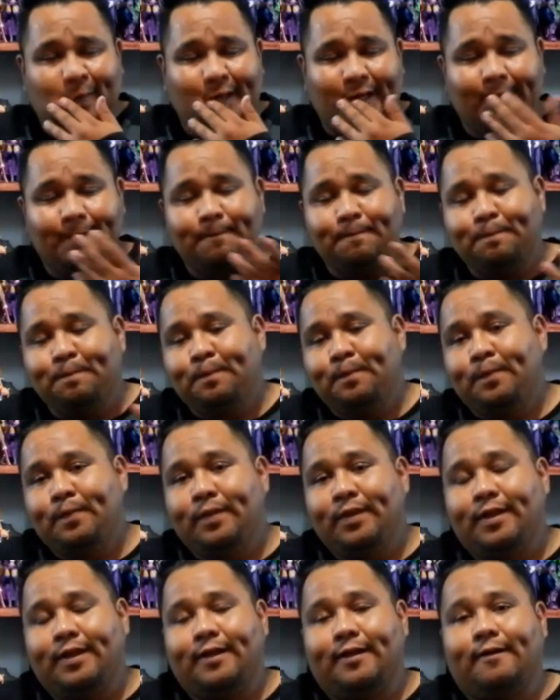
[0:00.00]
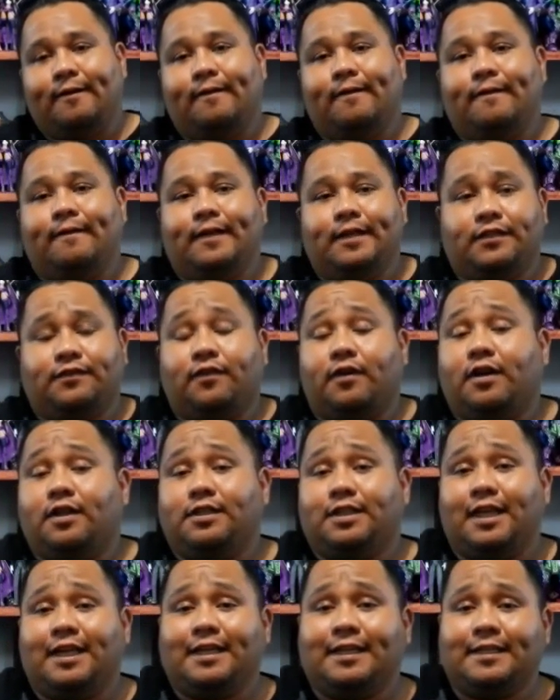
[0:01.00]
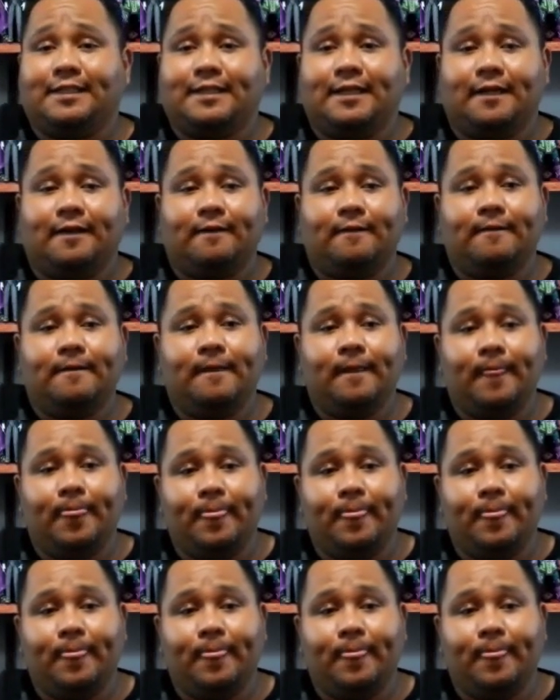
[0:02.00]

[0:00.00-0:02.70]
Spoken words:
but you know, as far as I could tell,